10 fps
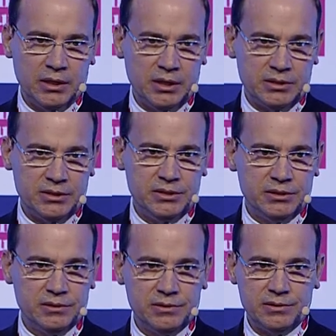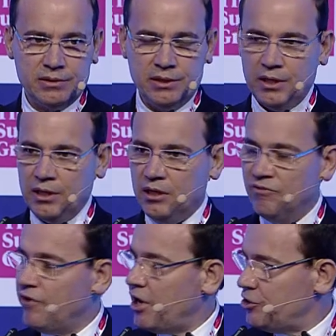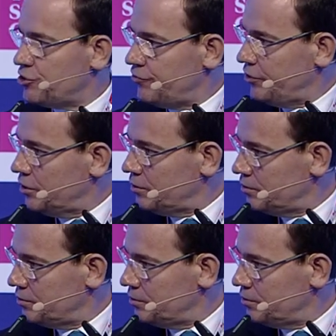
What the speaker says: assistance in various fields,